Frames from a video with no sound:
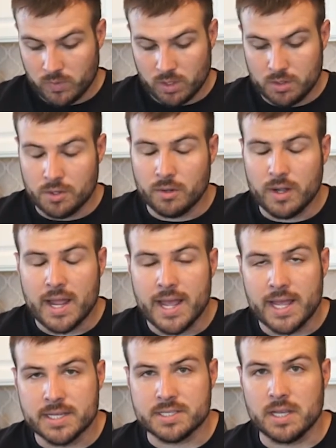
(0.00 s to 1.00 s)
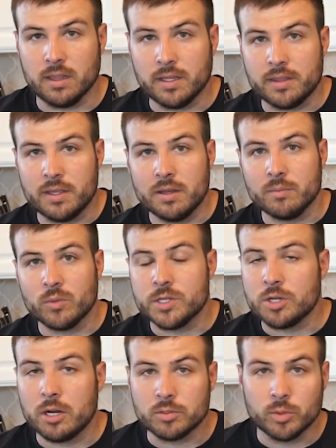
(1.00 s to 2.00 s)
Unit has a lithium
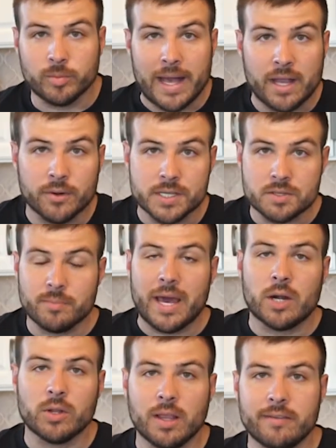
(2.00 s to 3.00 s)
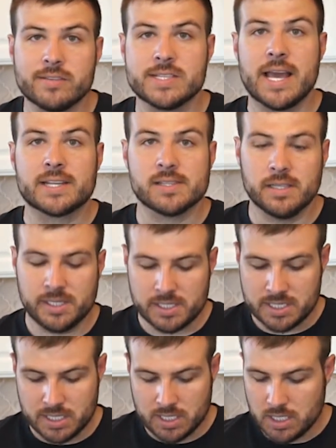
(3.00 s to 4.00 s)
rechargeable battery, so battery life is
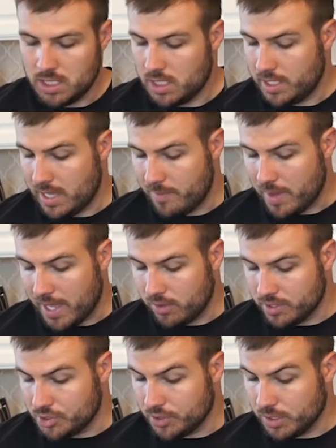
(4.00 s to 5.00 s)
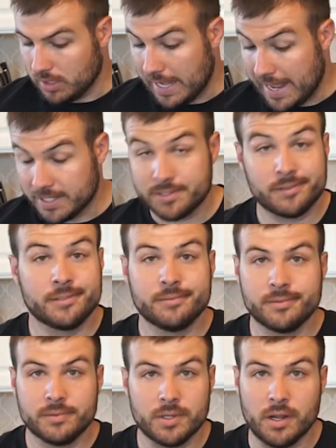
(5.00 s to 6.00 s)
excellent, and that battery should last,
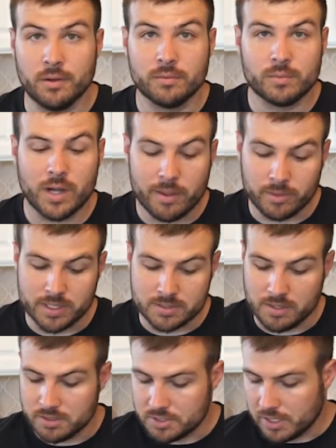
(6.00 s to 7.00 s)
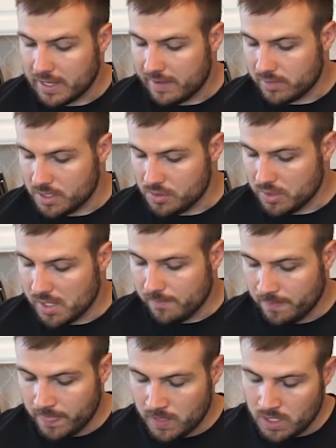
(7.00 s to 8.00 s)
probably as long as you're going to have the unit.
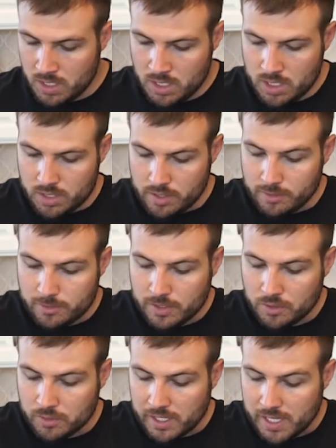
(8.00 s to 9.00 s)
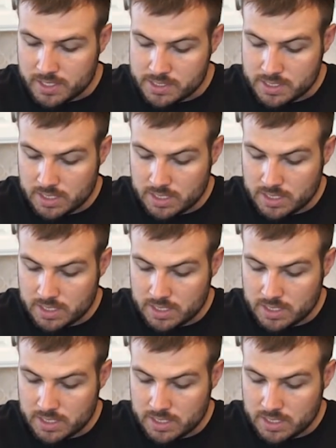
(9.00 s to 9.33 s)
The other thing you'll get